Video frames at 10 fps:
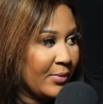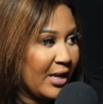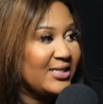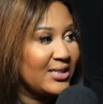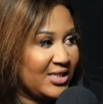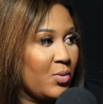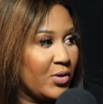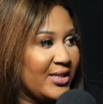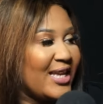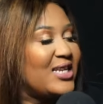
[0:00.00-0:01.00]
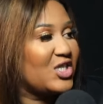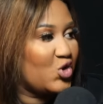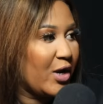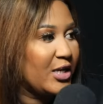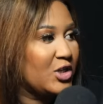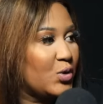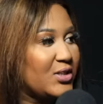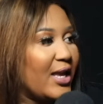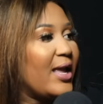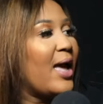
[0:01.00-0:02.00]
It's a demon that is trained to
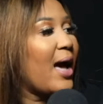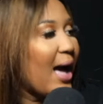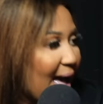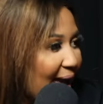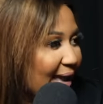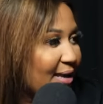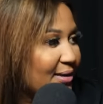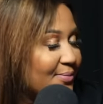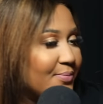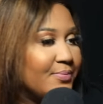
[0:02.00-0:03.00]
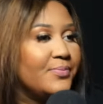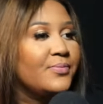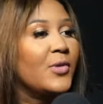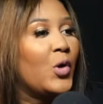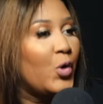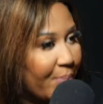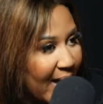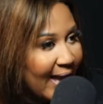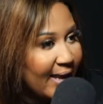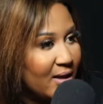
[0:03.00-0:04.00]
say hi,
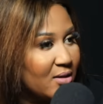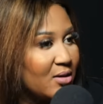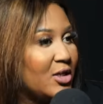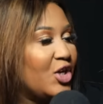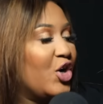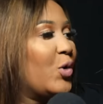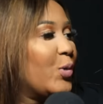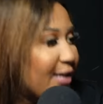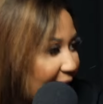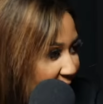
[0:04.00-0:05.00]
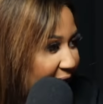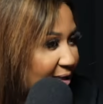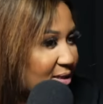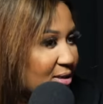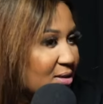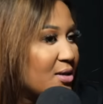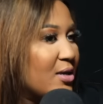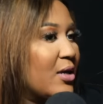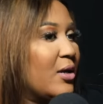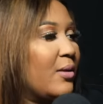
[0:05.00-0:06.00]
goodbye, good night,
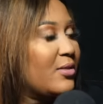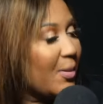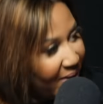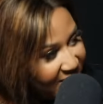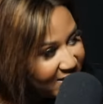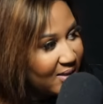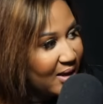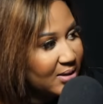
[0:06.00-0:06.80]
the basic things.